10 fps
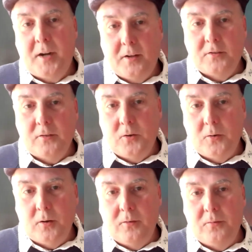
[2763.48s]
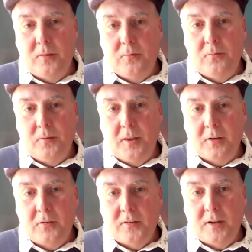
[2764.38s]
percentage of
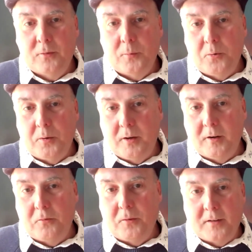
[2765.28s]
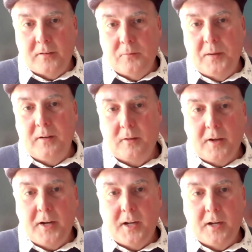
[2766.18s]
electricity from nuclear in France has been
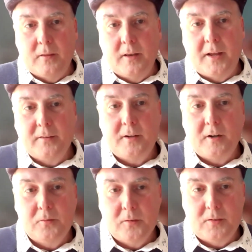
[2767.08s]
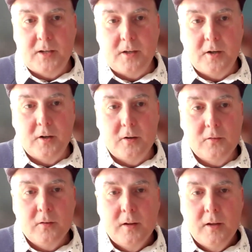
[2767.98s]
declining in the last 10 or 15
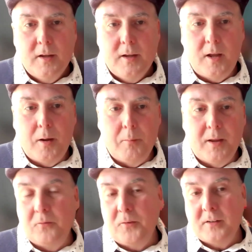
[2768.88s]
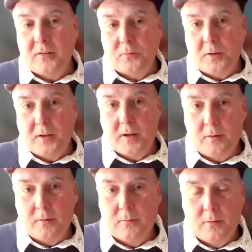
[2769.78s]
years. And France is really kind
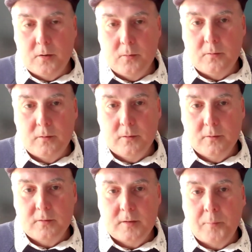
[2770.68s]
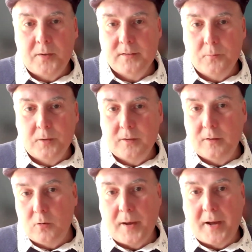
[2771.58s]
of, stumped as to what to
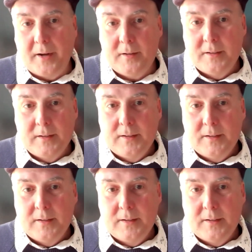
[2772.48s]
do about it.